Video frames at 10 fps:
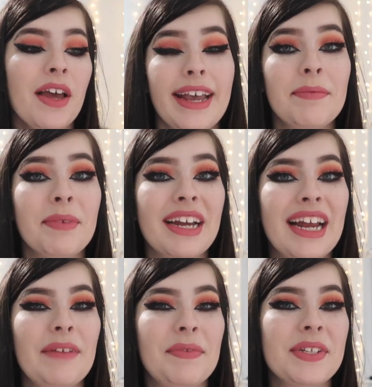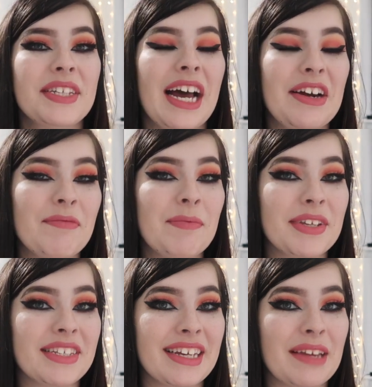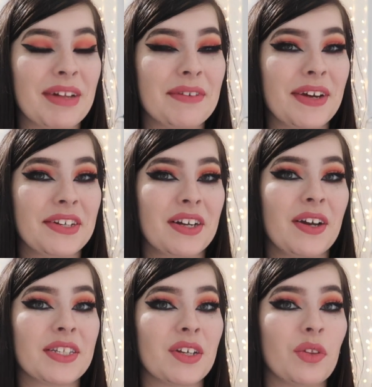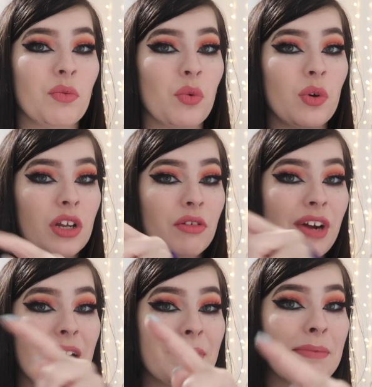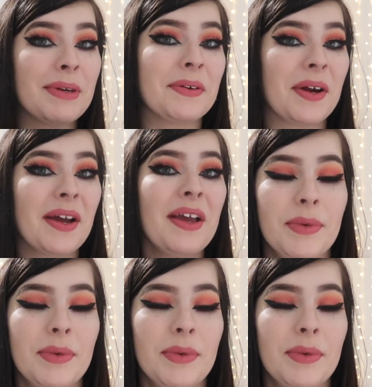In my A-levels, I remember sticking my flashcards on the wall around my mirror